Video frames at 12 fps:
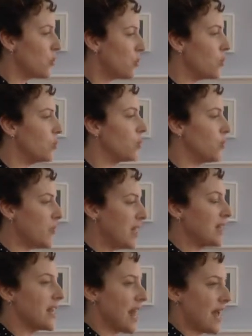who could be
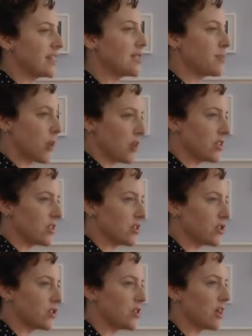the next person,
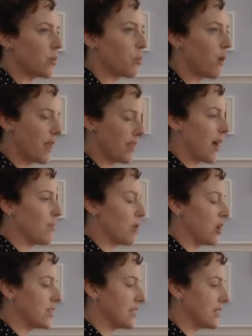so that when that
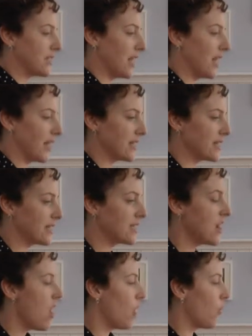person is elected
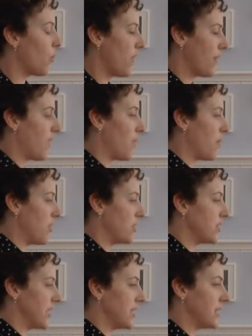or when that
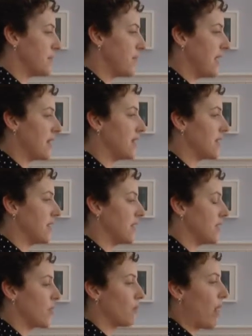person is made
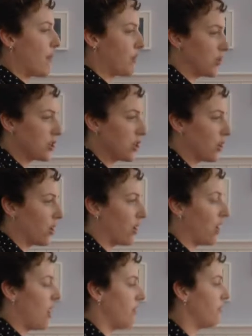the
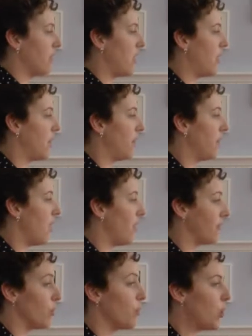rapporteur
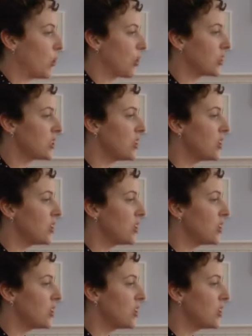of a report,